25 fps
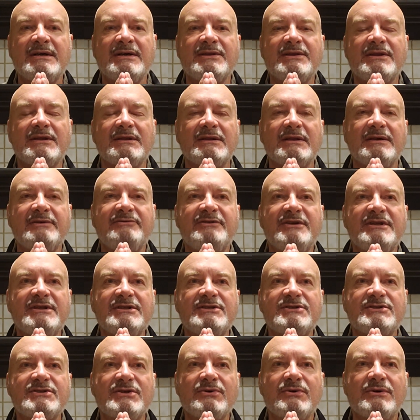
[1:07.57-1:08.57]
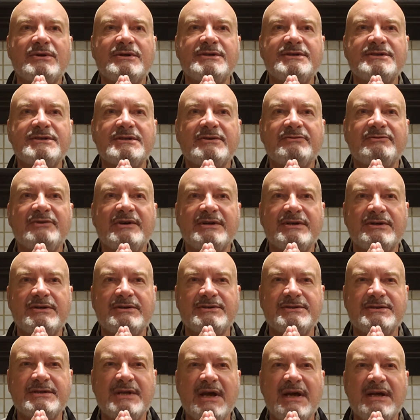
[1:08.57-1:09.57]
the living source of
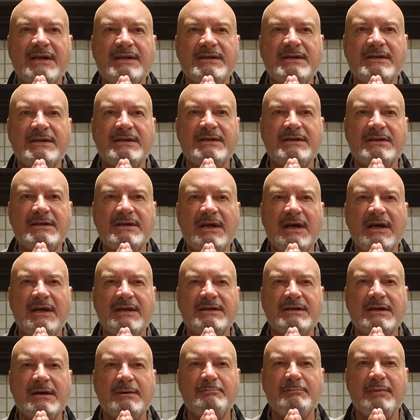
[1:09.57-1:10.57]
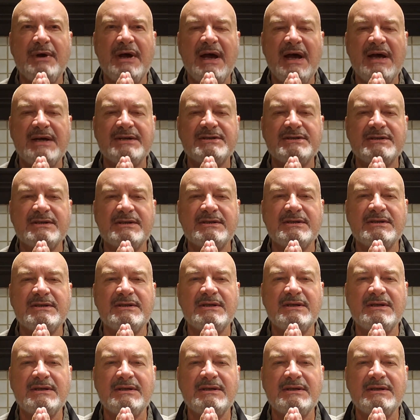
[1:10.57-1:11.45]
understanding and compassion,